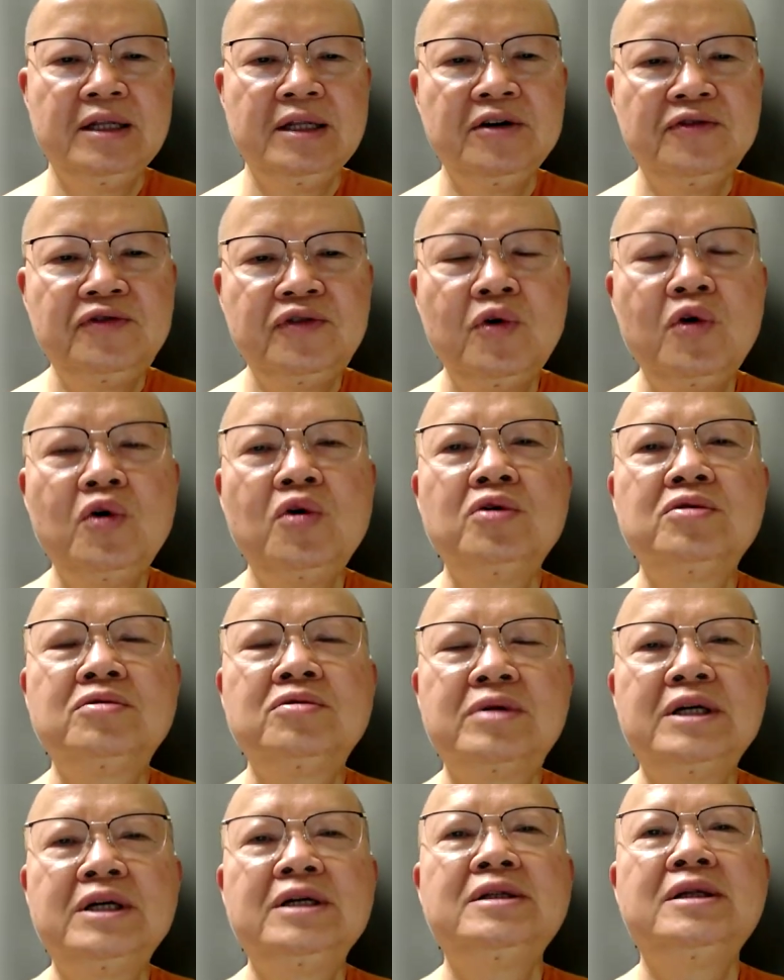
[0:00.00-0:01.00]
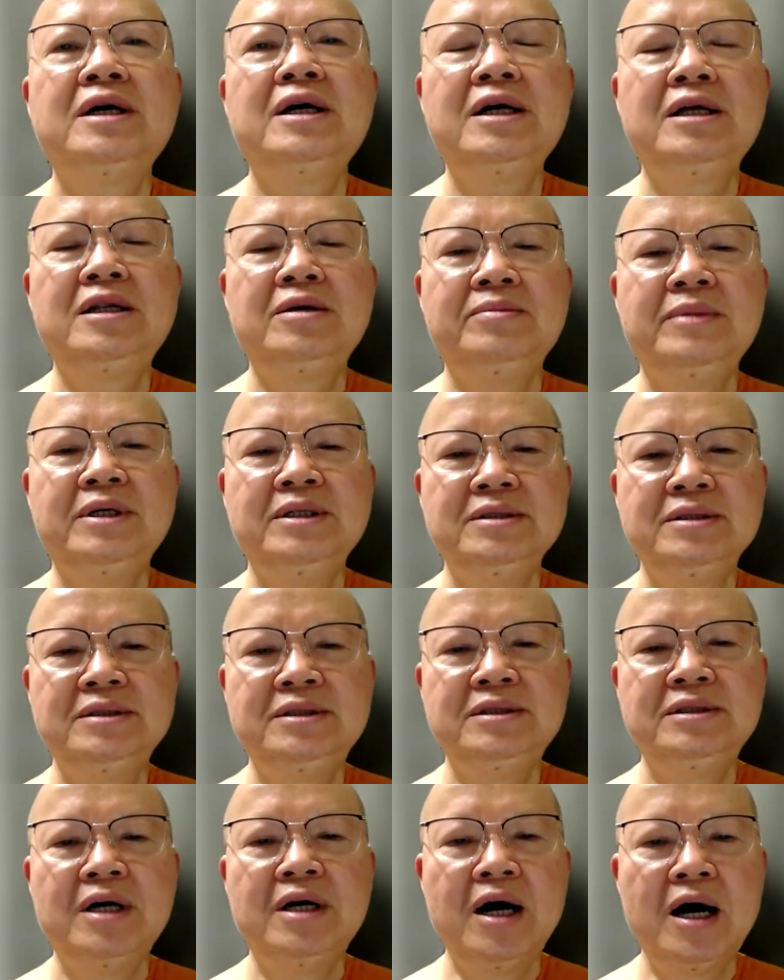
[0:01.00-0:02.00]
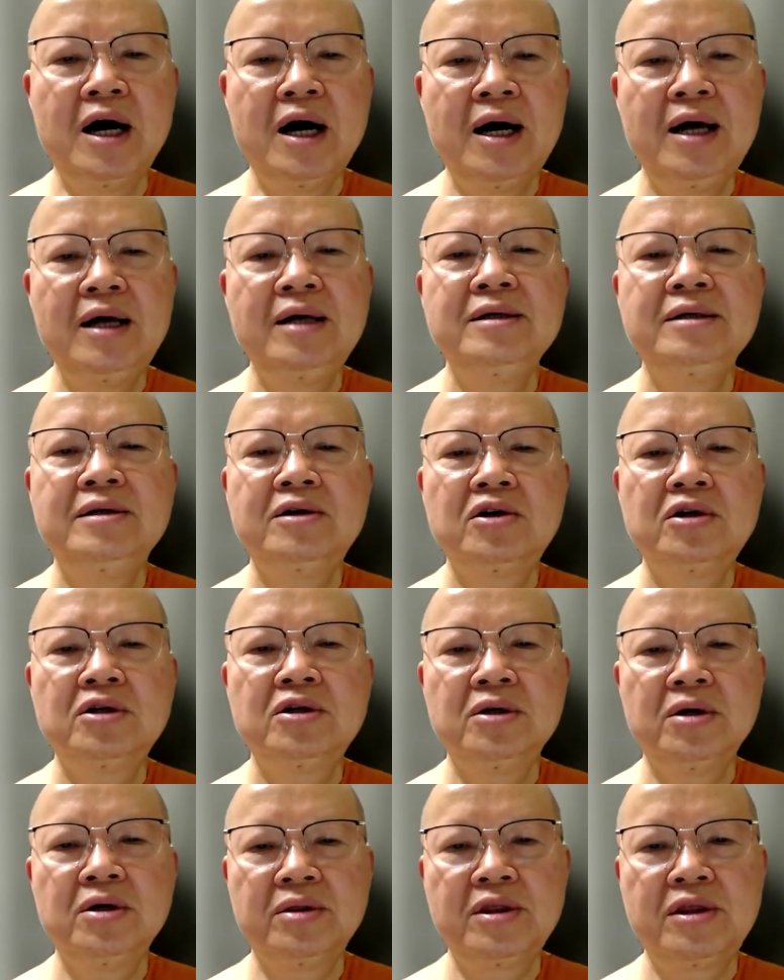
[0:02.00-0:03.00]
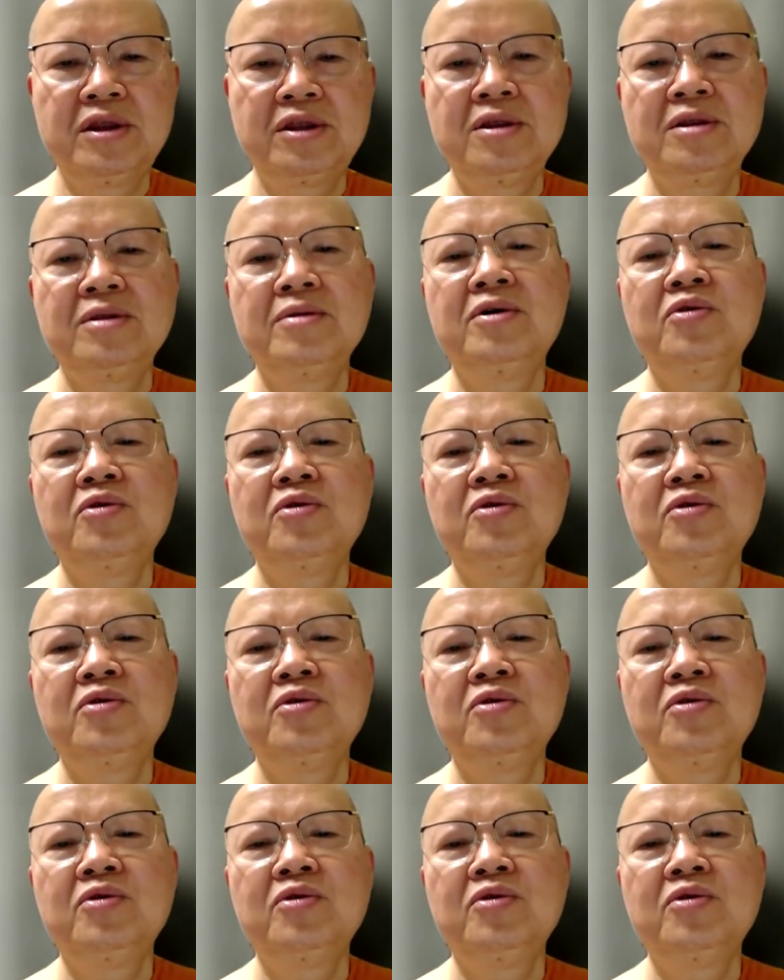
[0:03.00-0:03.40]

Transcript: the four great elements are earth,